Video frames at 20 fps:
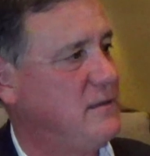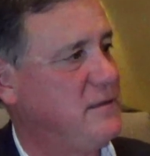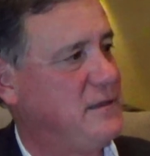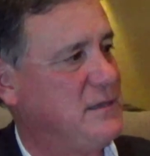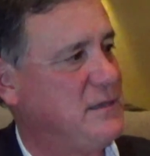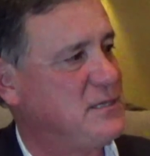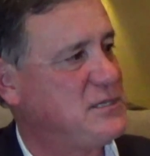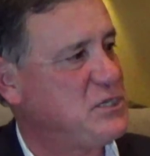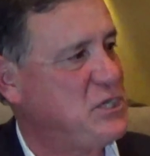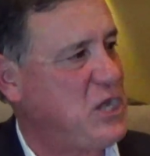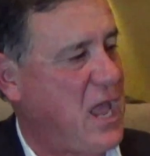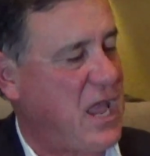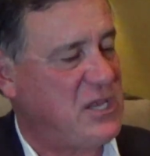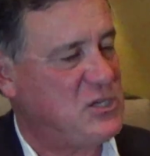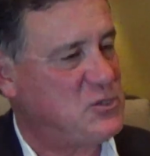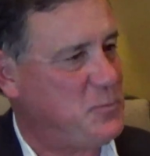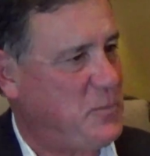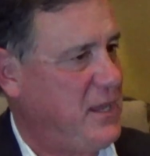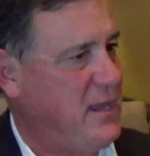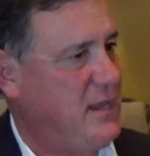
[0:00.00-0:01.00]
the
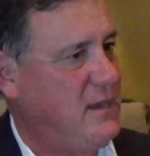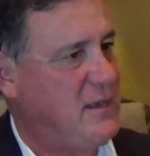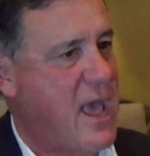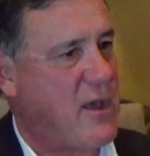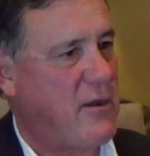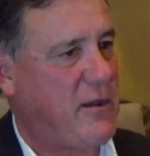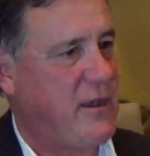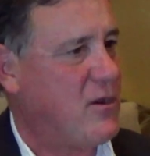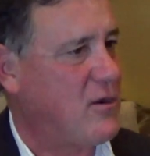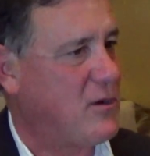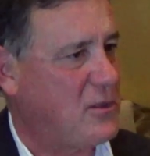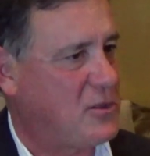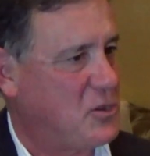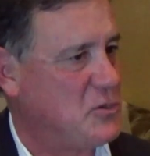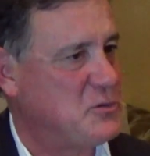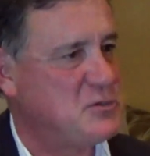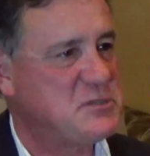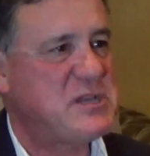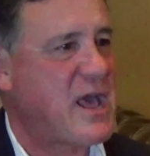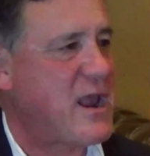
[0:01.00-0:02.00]
CHP down here to
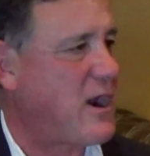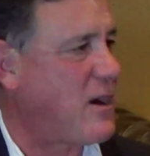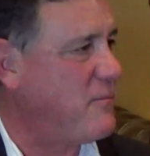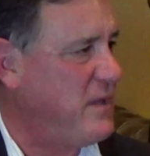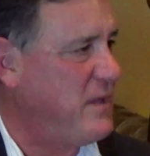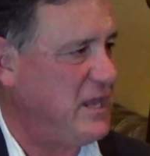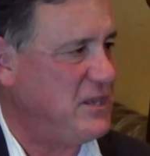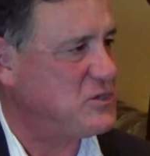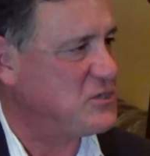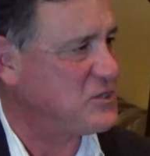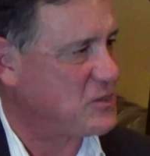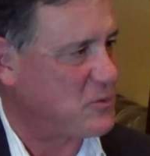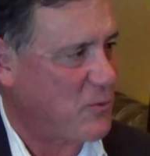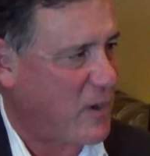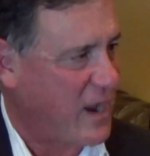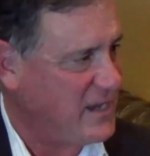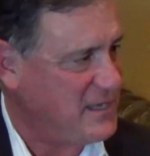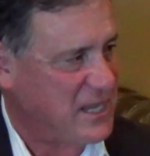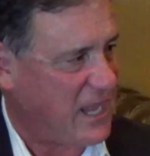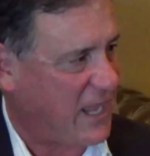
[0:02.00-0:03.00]
close down our beaches and
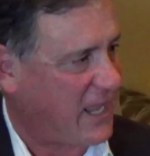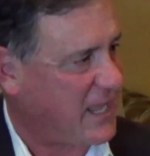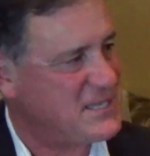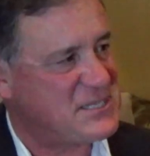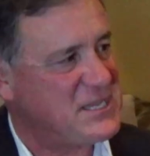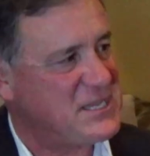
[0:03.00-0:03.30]
write tickets.